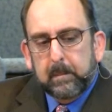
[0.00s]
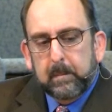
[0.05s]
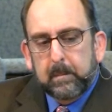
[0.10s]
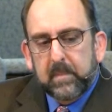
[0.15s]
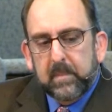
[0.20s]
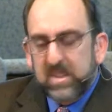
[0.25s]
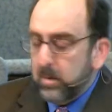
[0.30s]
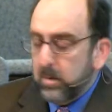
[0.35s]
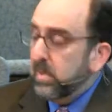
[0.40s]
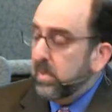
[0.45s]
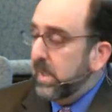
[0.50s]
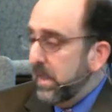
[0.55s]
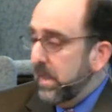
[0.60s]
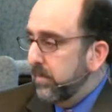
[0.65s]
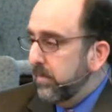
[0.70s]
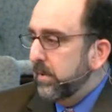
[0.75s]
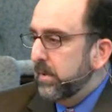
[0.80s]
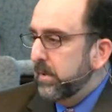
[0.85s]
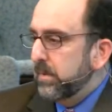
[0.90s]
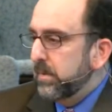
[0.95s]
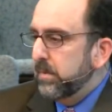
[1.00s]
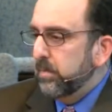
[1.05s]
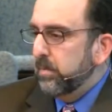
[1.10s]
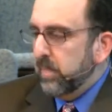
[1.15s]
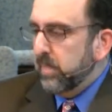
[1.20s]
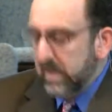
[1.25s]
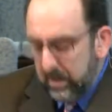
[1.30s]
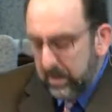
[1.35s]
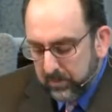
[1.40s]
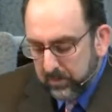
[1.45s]
These are believers.
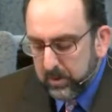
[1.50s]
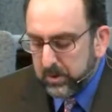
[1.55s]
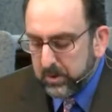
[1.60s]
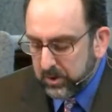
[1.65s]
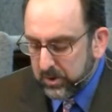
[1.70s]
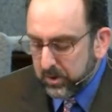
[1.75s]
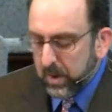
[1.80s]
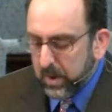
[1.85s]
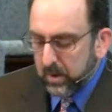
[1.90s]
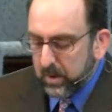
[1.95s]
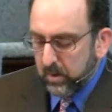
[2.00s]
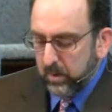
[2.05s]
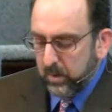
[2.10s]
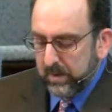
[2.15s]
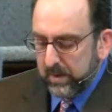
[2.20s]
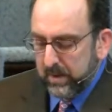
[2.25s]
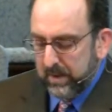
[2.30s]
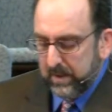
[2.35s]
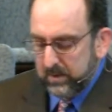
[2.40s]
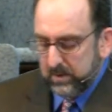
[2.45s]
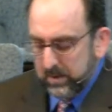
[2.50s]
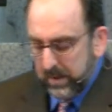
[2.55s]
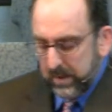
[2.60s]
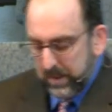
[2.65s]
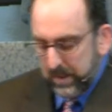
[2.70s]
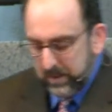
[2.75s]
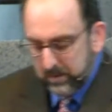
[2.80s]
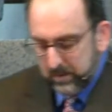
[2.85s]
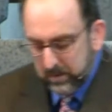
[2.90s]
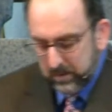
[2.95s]
Believers struggle with these
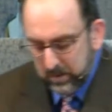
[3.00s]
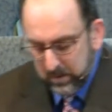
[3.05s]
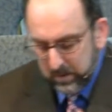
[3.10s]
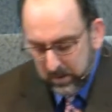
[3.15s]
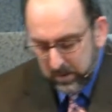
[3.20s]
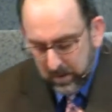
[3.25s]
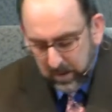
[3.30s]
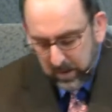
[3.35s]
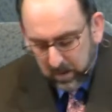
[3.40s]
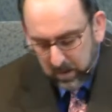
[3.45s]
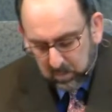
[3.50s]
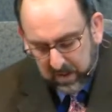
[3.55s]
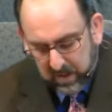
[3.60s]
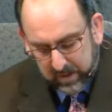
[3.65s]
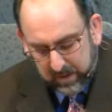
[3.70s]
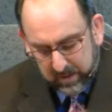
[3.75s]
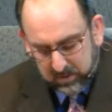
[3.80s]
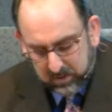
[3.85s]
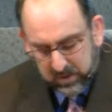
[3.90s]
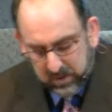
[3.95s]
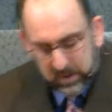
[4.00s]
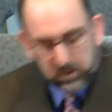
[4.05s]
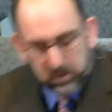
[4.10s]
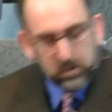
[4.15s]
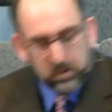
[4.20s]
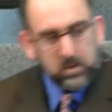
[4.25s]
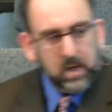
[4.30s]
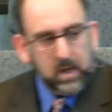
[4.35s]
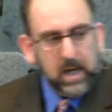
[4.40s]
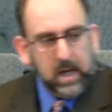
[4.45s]
things because they
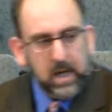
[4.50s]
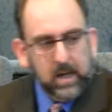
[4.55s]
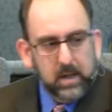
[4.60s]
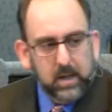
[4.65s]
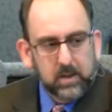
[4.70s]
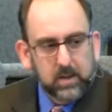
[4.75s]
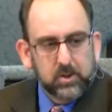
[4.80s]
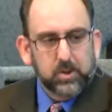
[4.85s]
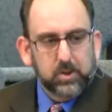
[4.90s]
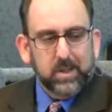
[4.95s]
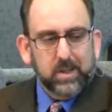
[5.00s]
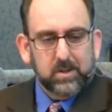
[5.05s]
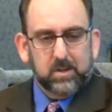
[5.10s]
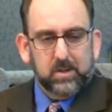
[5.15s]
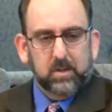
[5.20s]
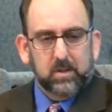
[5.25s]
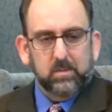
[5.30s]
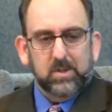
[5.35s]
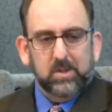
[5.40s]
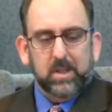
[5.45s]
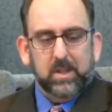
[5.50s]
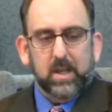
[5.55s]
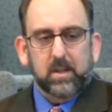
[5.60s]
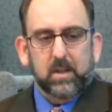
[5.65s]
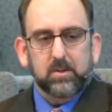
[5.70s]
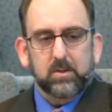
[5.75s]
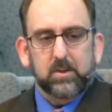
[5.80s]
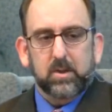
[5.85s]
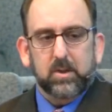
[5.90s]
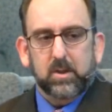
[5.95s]
do not entrust
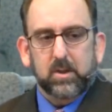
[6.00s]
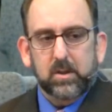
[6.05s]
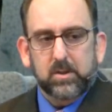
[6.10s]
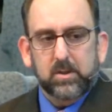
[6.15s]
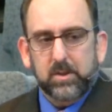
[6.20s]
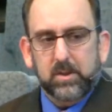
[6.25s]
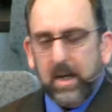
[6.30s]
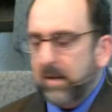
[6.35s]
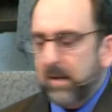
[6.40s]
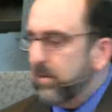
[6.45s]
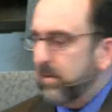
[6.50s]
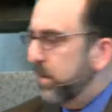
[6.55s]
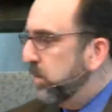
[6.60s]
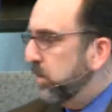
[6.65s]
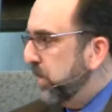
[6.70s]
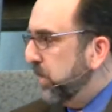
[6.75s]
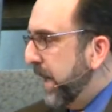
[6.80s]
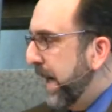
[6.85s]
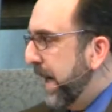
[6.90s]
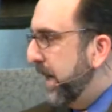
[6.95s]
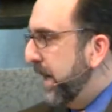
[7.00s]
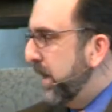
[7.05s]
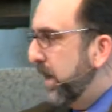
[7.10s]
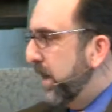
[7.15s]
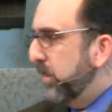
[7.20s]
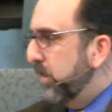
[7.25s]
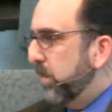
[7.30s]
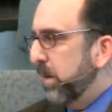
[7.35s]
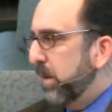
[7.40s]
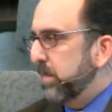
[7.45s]
themselves to the sovereign plan
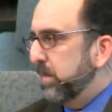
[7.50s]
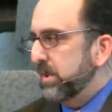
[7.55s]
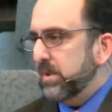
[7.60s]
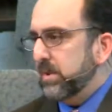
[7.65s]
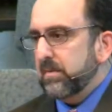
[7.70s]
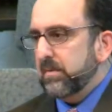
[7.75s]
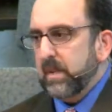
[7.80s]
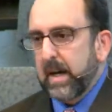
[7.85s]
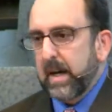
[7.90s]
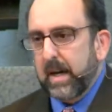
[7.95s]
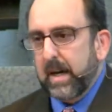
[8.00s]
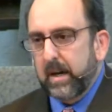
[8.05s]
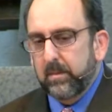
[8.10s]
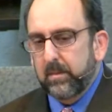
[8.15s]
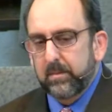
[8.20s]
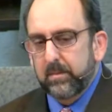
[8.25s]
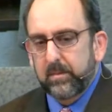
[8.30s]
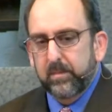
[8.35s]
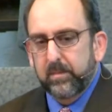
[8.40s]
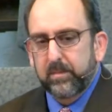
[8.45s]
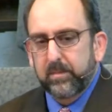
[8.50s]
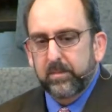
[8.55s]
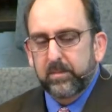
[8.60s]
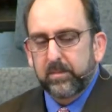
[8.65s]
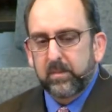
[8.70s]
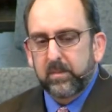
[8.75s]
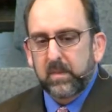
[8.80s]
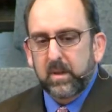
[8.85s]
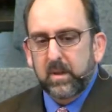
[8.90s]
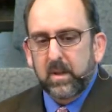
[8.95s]
and purpose of God.
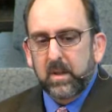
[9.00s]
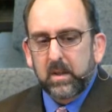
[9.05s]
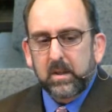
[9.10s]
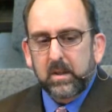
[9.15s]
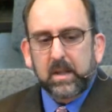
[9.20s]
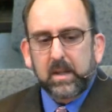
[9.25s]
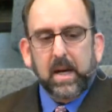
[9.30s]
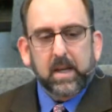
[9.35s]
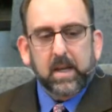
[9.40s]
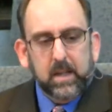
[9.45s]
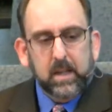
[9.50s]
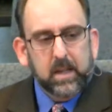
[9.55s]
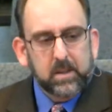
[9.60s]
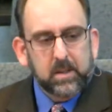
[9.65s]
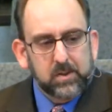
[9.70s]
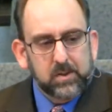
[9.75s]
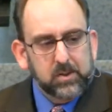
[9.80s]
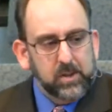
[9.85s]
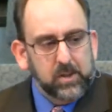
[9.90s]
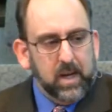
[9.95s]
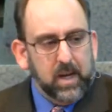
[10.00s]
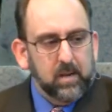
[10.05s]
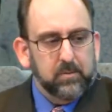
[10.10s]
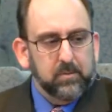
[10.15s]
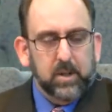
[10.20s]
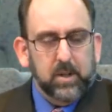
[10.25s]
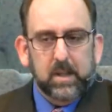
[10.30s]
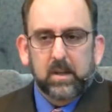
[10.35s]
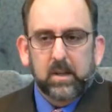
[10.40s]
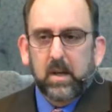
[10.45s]
God is
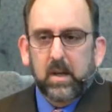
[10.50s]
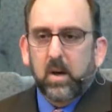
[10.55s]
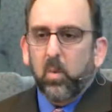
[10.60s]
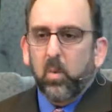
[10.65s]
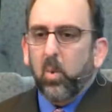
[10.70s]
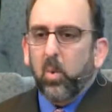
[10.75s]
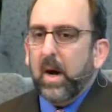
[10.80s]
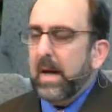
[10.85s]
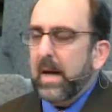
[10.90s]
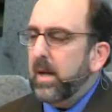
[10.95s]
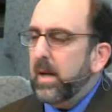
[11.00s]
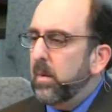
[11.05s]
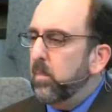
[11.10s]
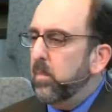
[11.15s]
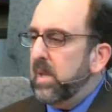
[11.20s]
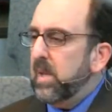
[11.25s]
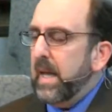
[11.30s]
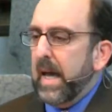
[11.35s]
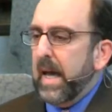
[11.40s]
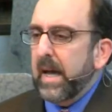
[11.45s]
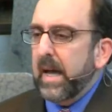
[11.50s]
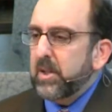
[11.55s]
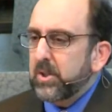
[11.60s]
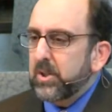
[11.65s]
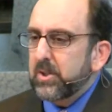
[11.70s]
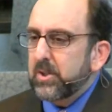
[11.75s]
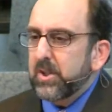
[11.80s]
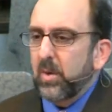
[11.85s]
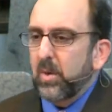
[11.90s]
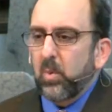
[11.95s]
sovereign. Why be
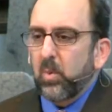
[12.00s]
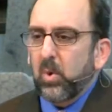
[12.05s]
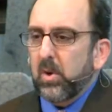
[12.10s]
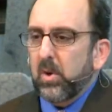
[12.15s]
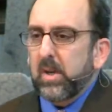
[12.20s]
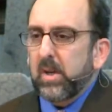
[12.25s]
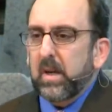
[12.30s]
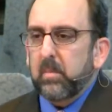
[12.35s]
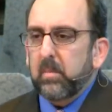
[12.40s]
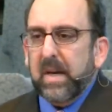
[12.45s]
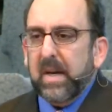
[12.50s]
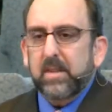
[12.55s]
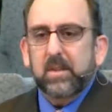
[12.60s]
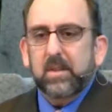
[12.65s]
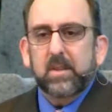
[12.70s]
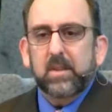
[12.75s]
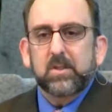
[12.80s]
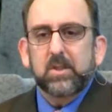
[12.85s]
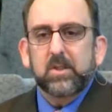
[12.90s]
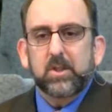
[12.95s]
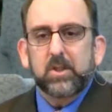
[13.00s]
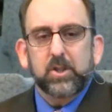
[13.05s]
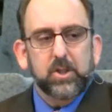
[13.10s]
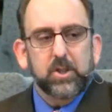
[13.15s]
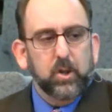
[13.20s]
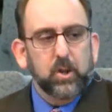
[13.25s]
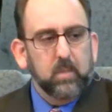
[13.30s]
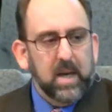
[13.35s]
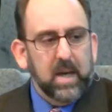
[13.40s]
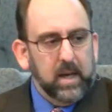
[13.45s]
anxious and worry about the decision
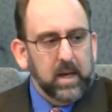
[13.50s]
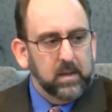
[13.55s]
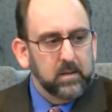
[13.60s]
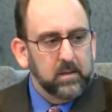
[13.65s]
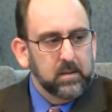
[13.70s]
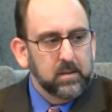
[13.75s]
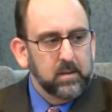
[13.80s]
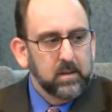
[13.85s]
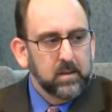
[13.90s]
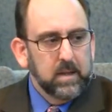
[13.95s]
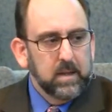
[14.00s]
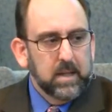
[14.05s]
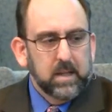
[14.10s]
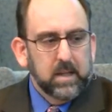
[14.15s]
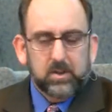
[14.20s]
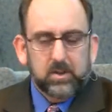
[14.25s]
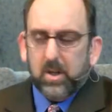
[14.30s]
you make? As